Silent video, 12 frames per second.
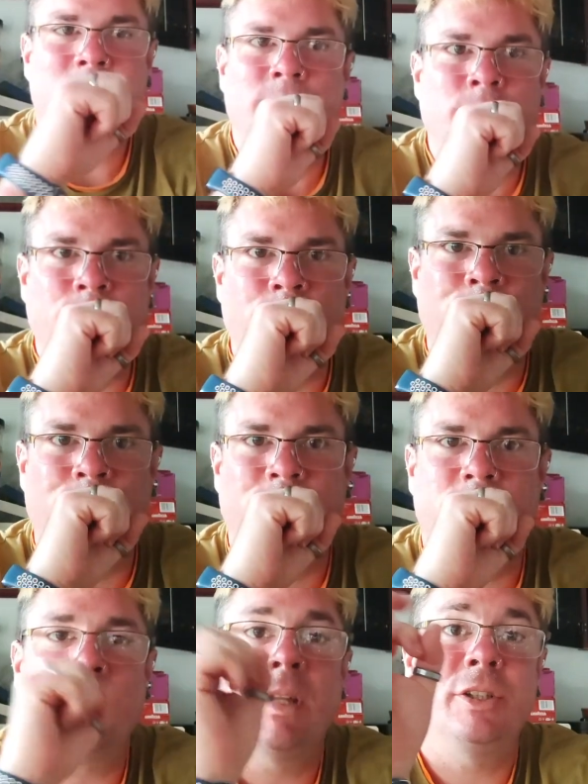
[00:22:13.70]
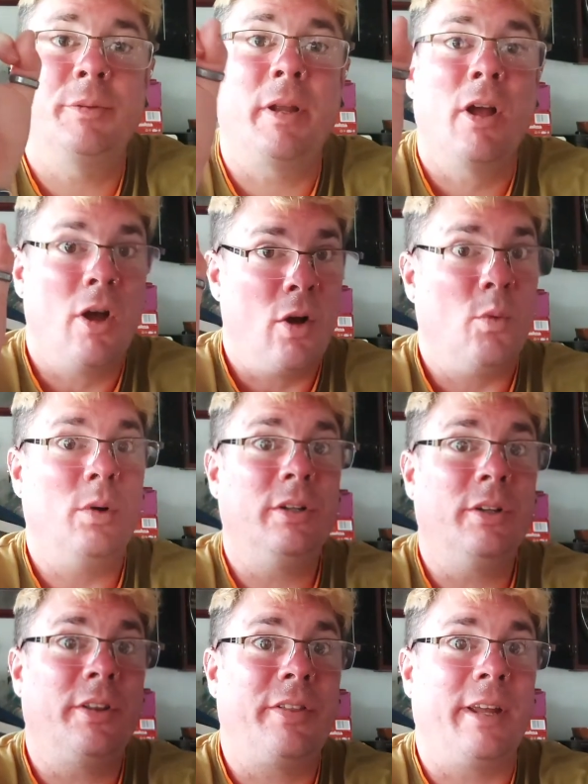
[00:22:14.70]
Excuse me. One
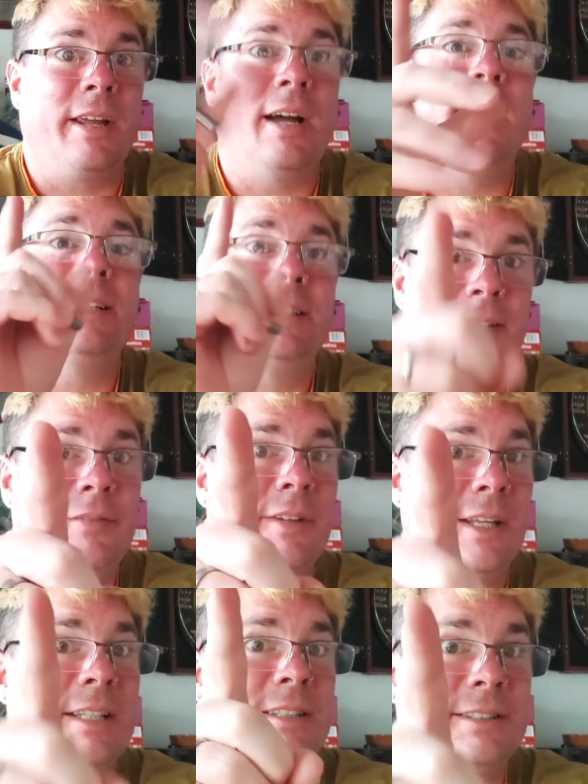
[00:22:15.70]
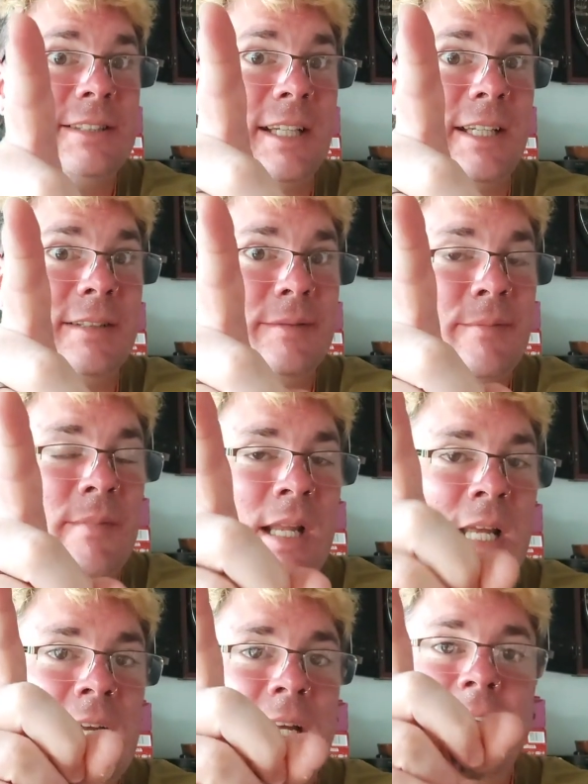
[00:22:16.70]
other thing I did forget to say
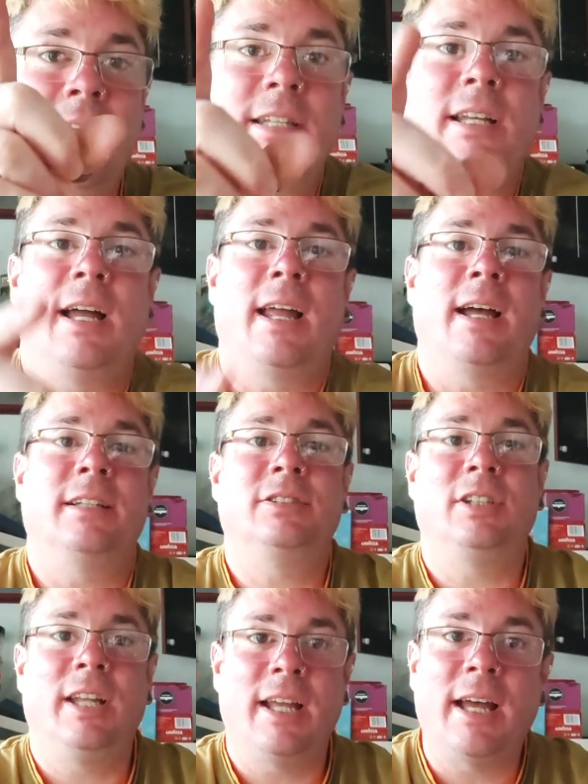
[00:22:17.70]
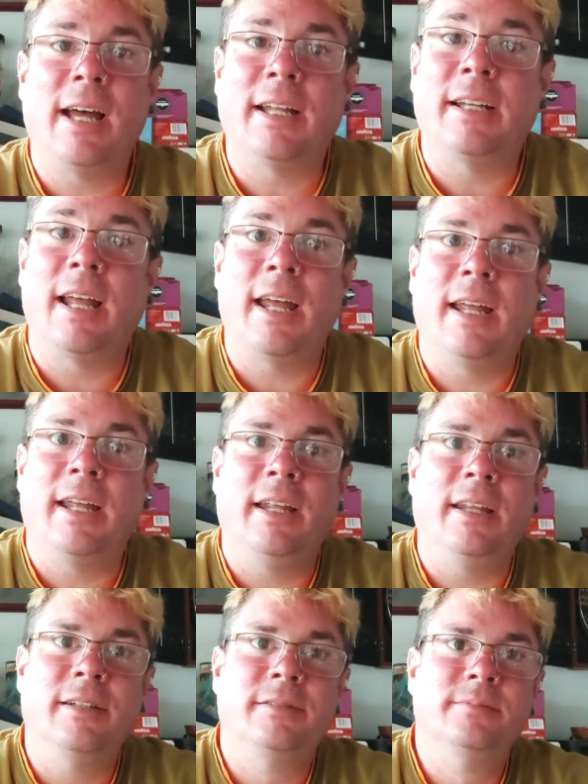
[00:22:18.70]
is I actually had
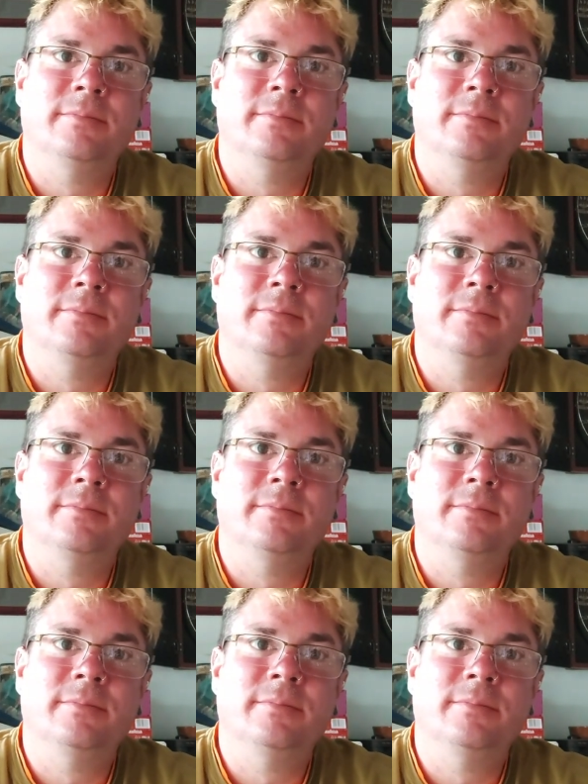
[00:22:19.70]
a